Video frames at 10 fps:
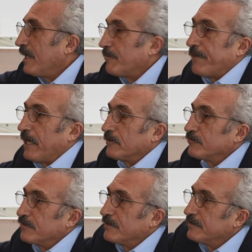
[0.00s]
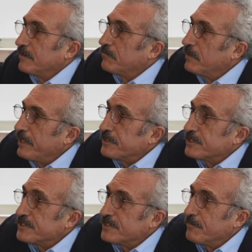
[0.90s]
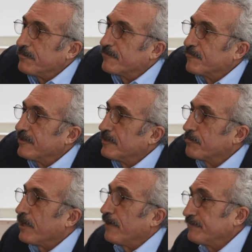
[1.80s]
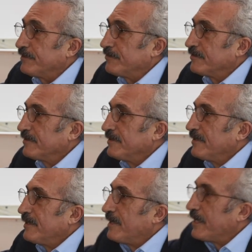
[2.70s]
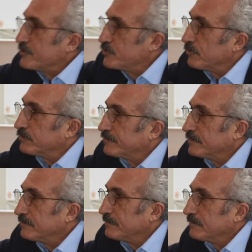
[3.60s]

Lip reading: about the relationship between the Prophet and Jews.